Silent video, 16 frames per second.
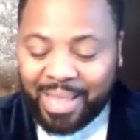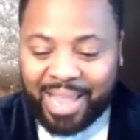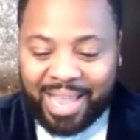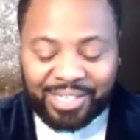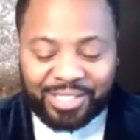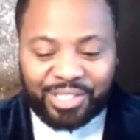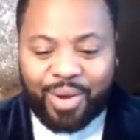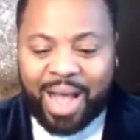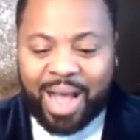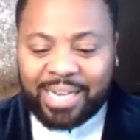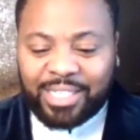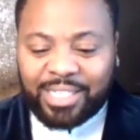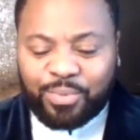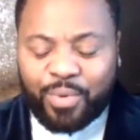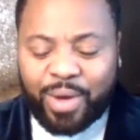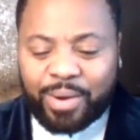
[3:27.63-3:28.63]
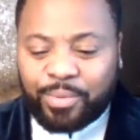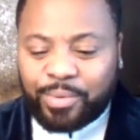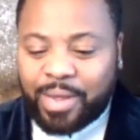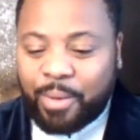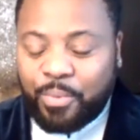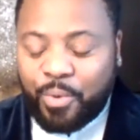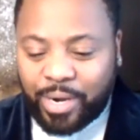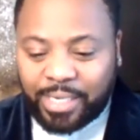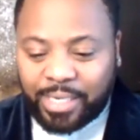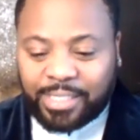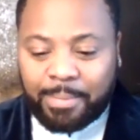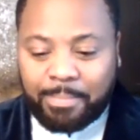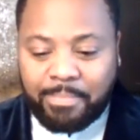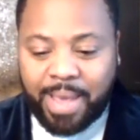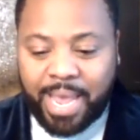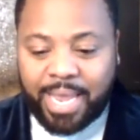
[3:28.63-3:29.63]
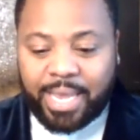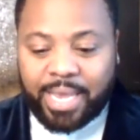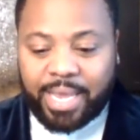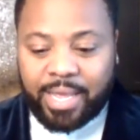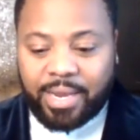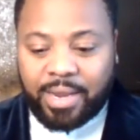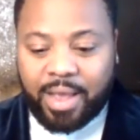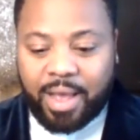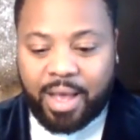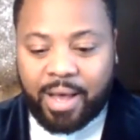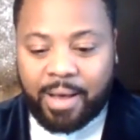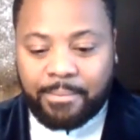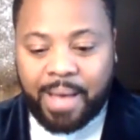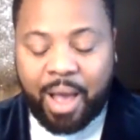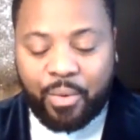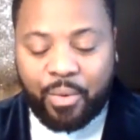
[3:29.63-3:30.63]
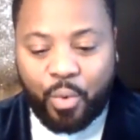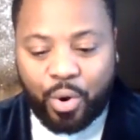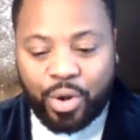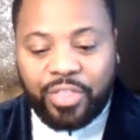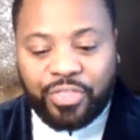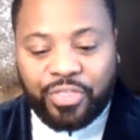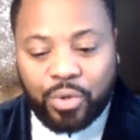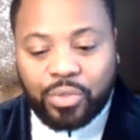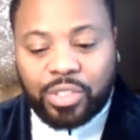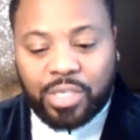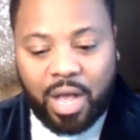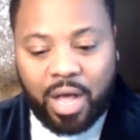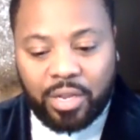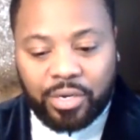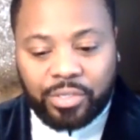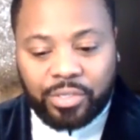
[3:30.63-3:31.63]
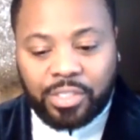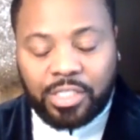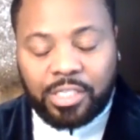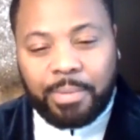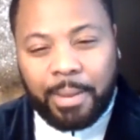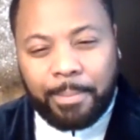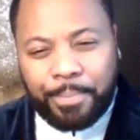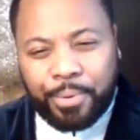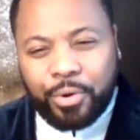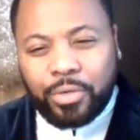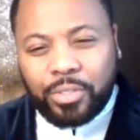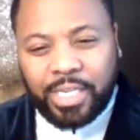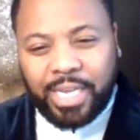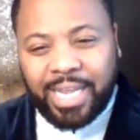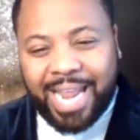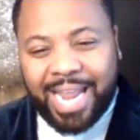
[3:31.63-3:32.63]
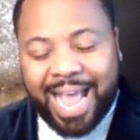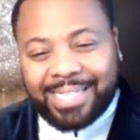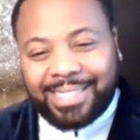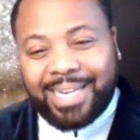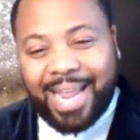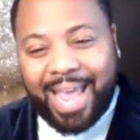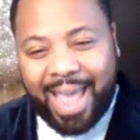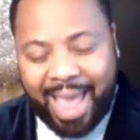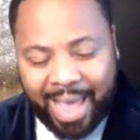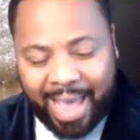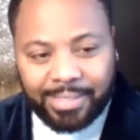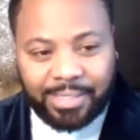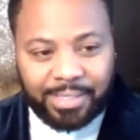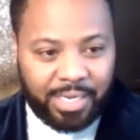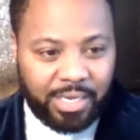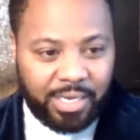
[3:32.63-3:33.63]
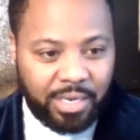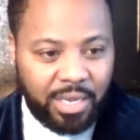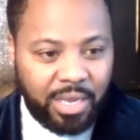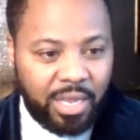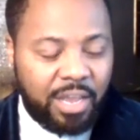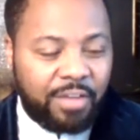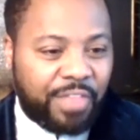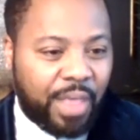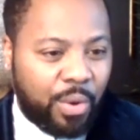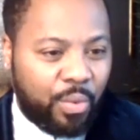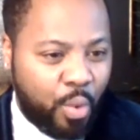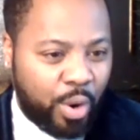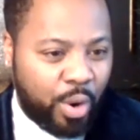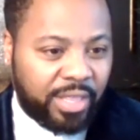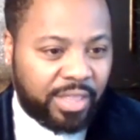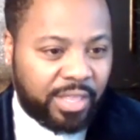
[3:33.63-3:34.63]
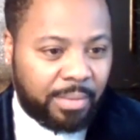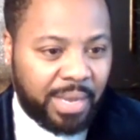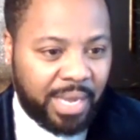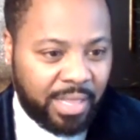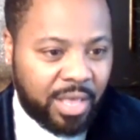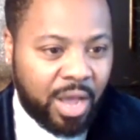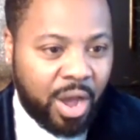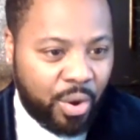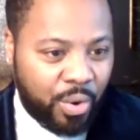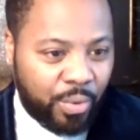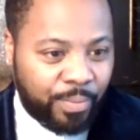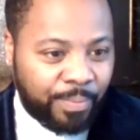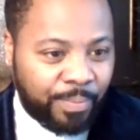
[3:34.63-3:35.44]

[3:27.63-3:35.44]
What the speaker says: And so I wanted to make it, I wanted those colors to be pulled in as an accent if they wanted them in the home.